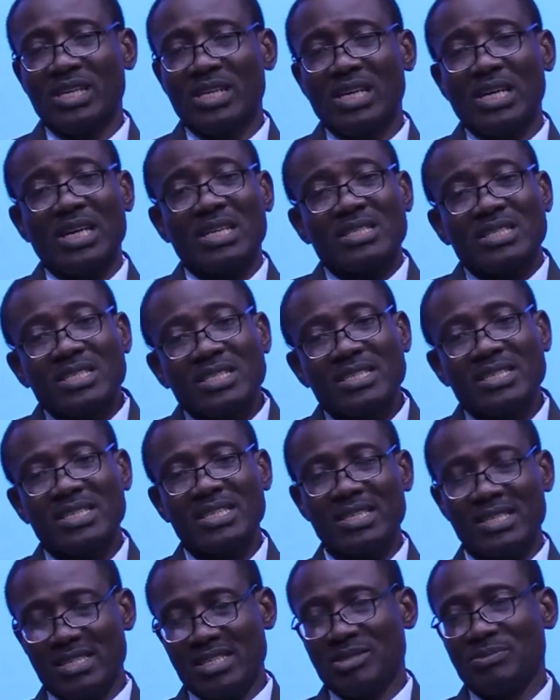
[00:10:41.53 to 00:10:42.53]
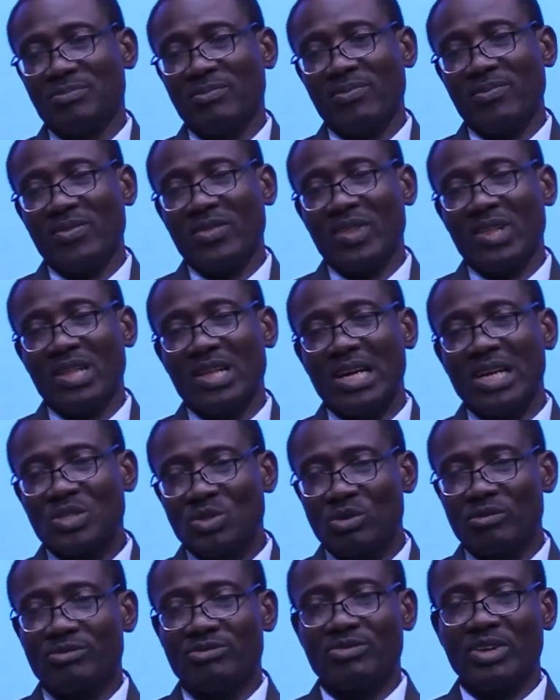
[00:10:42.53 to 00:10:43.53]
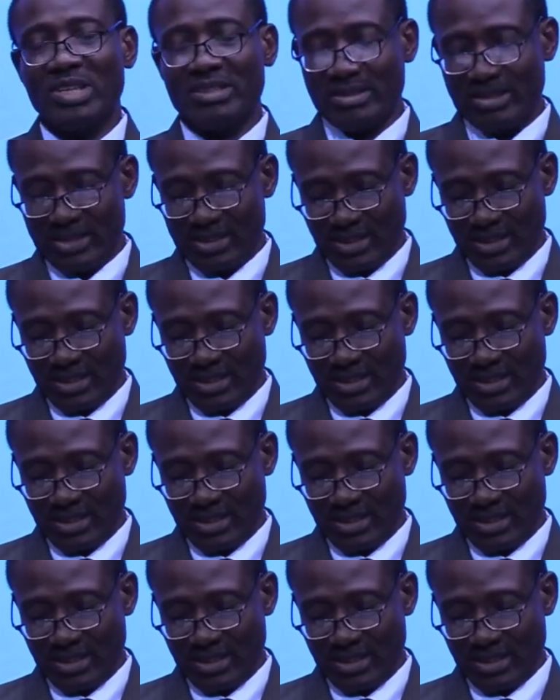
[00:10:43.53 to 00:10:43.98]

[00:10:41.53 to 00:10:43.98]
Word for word: And she did, out of faith.